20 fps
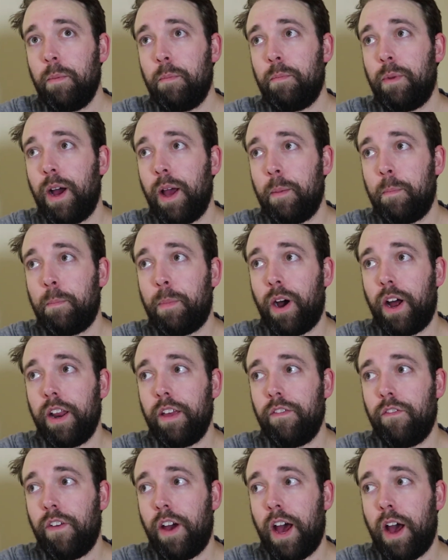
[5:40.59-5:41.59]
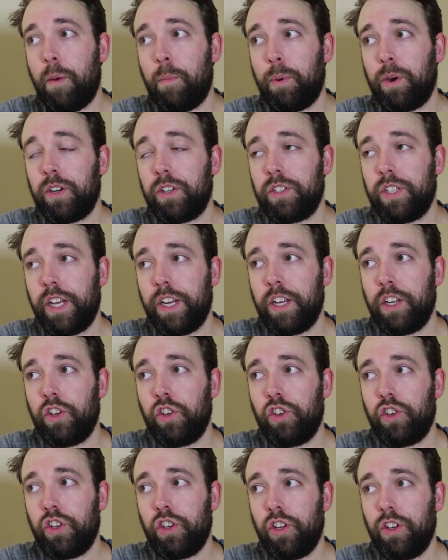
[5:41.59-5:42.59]
my body fat
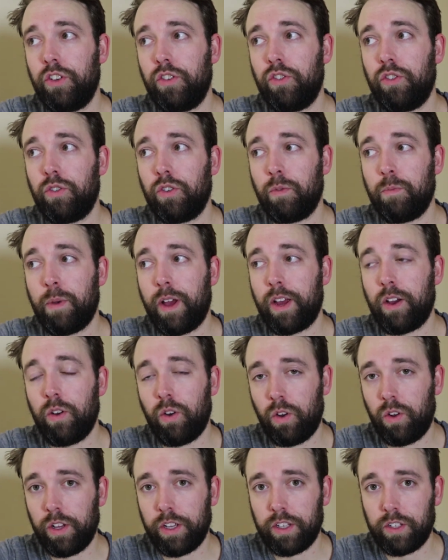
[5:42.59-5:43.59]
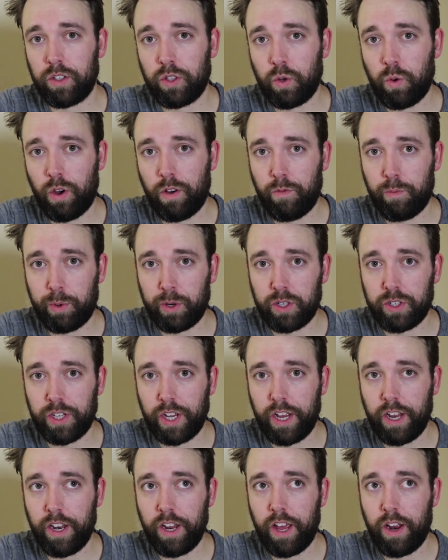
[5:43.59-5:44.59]
percentage is, my goal is
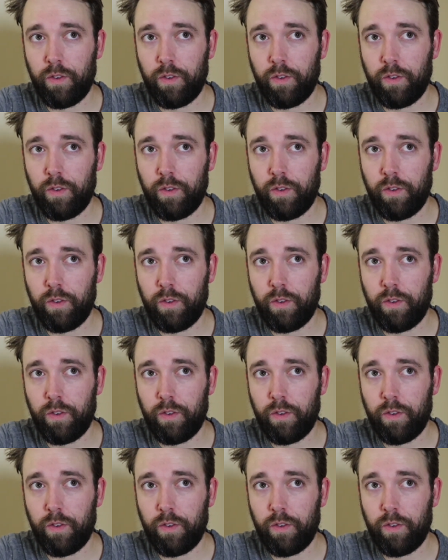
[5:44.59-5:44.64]
12%.